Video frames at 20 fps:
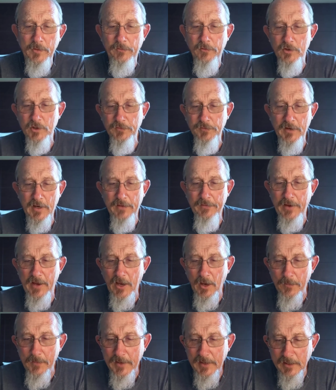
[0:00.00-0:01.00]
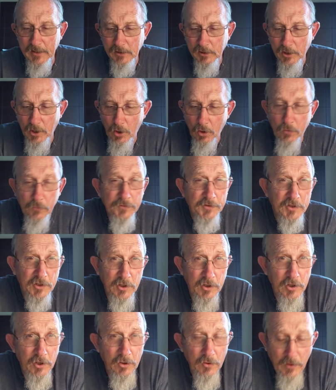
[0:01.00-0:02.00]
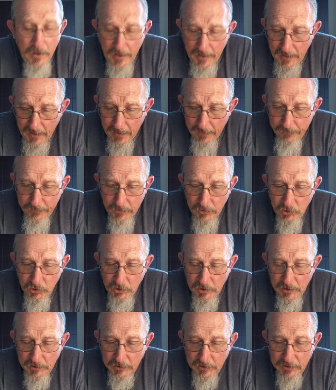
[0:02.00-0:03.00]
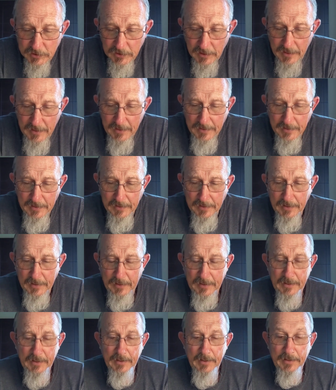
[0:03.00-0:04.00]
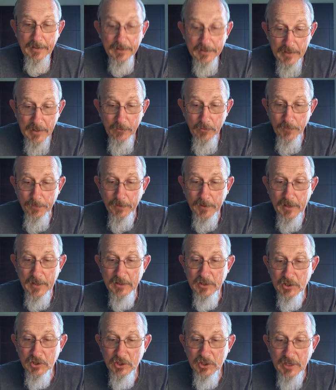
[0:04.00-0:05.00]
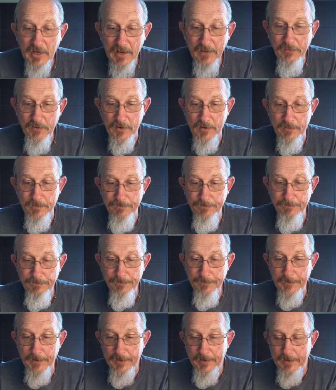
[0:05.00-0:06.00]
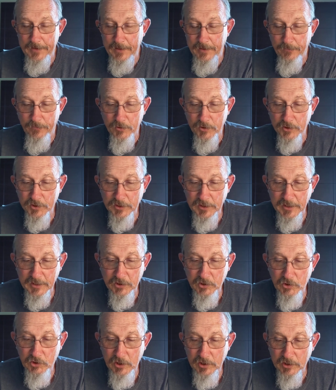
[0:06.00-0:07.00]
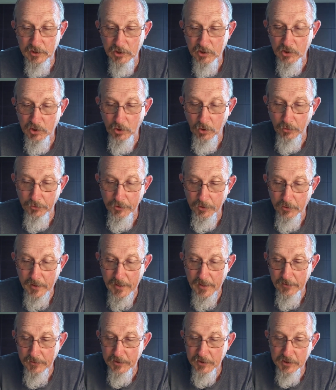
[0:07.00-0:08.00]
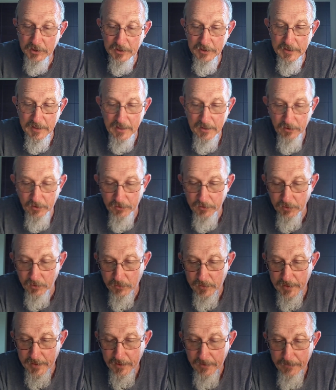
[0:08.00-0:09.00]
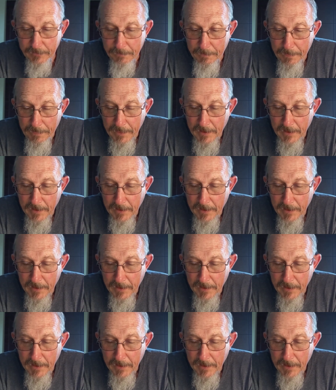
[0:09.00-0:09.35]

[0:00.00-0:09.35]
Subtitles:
them in verse 5, how many loaves do you have? And then they reply, 7. And in verse 6, Jesus told the crowd to sit down on the ground.